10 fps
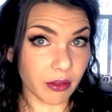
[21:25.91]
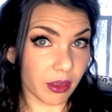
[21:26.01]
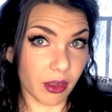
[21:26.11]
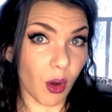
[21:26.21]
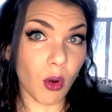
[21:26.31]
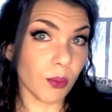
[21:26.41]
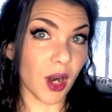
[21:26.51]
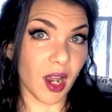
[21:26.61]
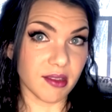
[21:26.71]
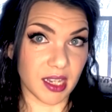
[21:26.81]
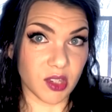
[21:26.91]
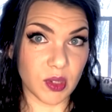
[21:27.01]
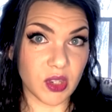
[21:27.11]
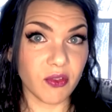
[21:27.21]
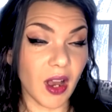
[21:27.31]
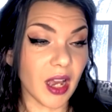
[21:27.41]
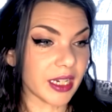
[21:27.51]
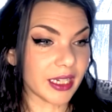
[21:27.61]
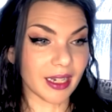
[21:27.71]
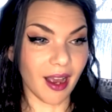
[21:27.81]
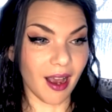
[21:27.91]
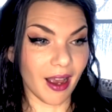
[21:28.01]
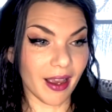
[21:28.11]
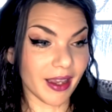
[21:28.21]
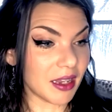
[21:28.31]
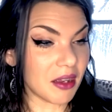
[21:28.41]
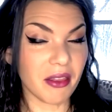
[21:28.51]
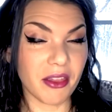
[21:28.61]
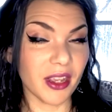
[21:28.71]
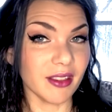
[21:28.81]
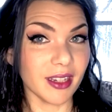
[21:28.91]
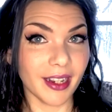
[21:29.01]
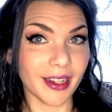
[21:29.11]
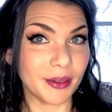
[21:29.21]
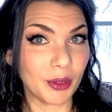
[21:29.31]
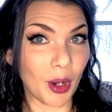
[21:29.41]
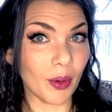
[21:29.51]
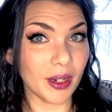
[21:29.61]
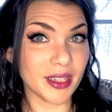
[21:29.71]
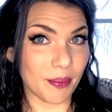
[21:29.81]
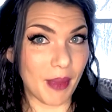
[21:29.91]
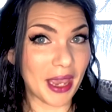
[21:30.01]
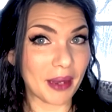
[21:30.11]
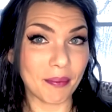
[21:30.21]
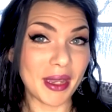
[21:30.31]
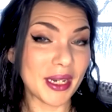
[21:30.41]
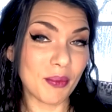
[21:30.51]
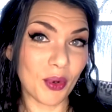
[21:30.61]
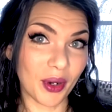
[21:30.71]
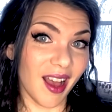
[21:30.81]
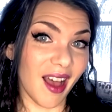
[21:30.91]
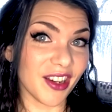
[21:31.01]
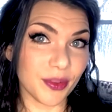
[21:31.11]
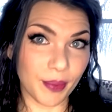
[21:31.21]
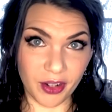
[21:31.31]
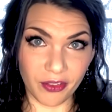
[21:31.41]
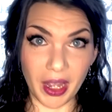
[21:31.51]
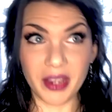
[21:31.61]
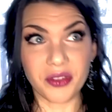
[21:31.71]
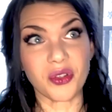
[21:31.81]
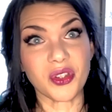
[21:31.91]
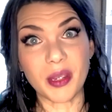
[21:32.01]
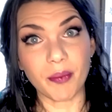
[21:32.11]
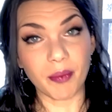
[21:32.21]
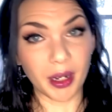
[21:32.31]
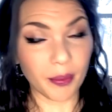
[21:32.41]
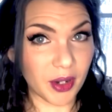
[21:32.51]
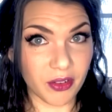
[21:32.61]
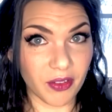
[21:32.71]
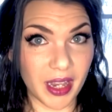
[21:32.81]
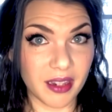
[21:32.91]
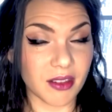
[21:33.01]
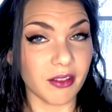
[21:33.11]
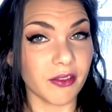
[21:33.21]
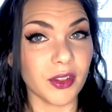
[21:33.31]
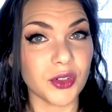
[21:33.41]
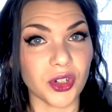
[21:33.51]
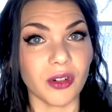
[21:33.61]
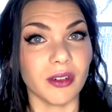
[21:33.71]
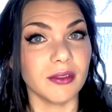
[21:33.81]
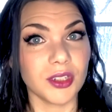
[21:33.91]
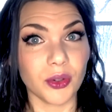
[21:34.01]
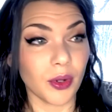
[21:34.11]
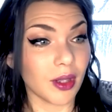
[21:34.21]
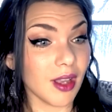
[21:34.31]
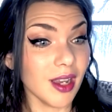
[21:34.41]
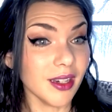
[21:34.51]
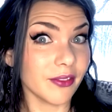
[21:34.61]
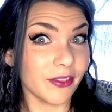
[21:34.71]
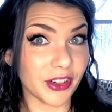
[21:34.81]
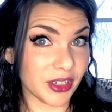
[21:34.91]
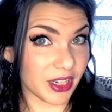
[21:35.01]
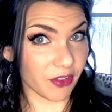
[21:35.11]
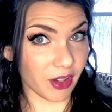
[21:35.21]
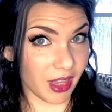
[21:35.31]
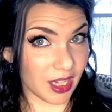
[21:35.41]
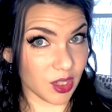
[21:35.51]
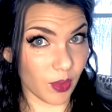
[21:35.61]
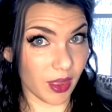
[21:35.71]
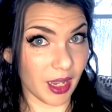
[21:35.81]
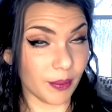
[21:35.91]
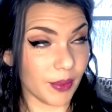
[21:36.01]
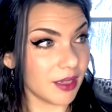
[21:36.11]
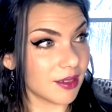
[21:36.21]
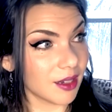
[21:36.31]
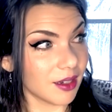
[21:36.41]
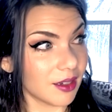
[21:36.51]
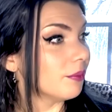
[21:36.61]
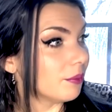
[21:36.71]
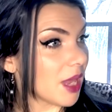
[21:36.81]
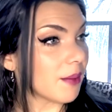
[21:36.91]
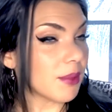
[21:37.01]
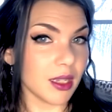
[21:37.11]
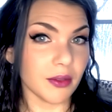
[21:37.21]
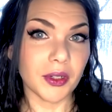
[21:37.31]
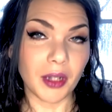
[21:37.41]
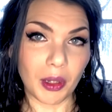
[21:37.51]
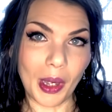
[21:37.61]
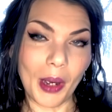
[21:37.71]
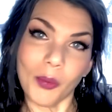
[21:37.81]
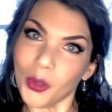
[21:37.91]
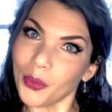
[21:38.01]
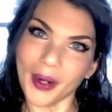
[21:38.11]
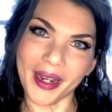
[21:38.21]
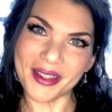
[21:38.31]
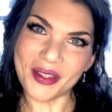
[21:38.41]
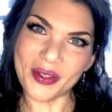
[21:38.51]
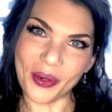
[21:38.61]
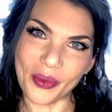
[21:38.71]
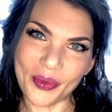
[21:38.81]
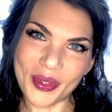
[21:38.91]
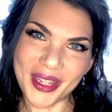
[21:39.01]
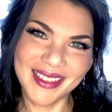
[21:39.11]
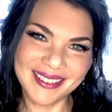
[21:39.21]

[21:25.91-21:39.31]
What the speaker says: The whole process was fun, and I think that I could go on to make many more iron butterflies or steampunk butterflies in the future and do a lot of very different things with them, and maybe even a lot more rhinestones.